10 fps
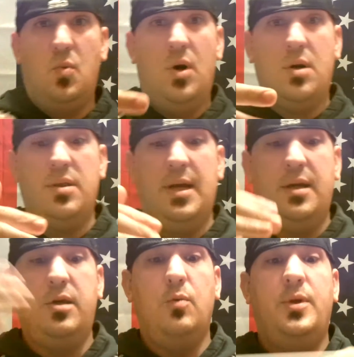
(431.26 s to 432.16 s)
water that
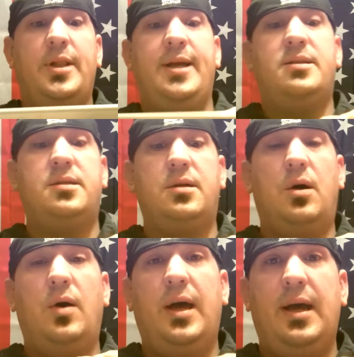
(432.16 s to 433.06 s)
accumulates to
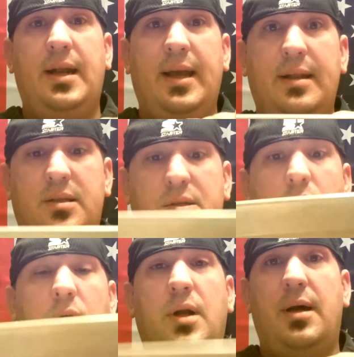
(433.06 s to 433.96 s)
go ahead and
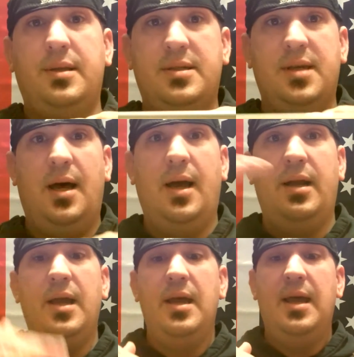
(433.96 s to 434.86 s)
squirt out the
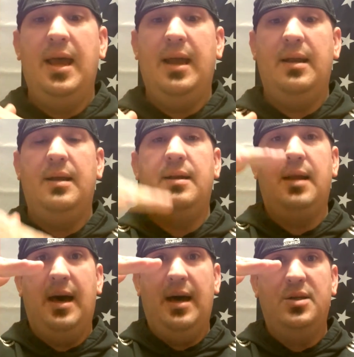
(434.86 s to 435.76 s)
side and
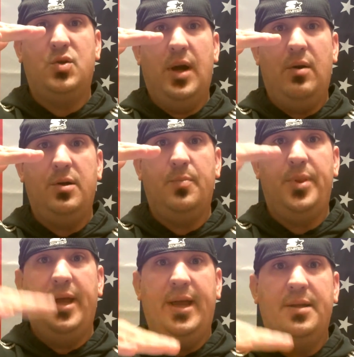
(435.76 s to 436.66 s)
not drown your
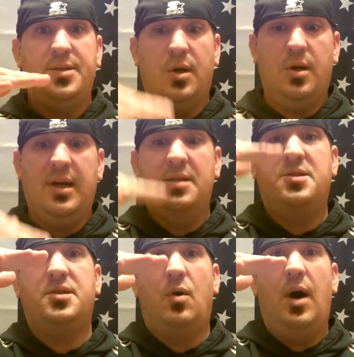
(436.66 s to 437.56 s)
plants or get
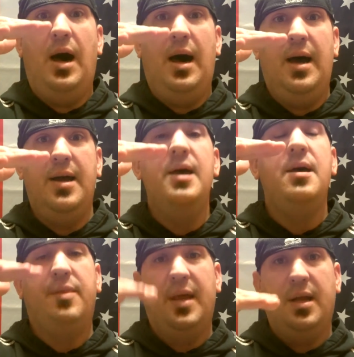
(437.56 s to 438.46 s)
so high
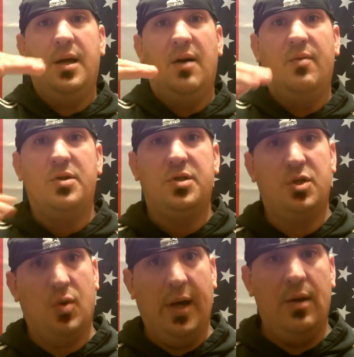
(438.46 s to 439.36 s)
that it covers the
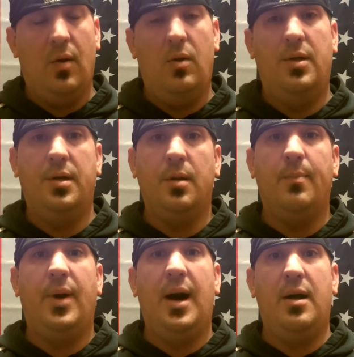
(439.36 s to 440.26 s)
drain hole in your
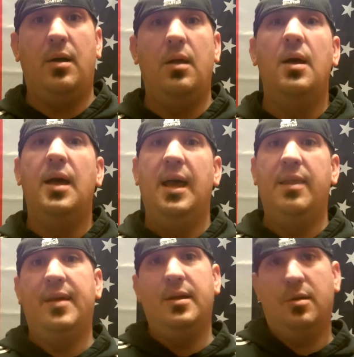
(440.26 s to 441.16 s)
bottle,
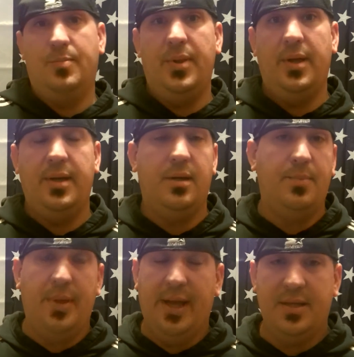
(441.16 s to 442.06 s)
and then your
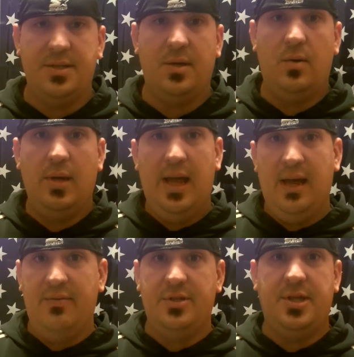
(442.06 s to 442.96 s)
plants don't
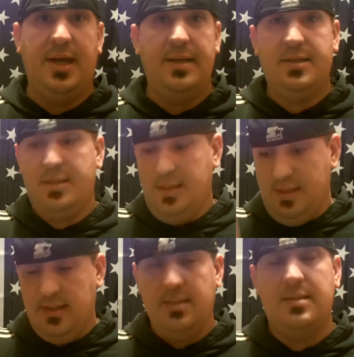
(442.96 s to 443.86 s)
have a chance to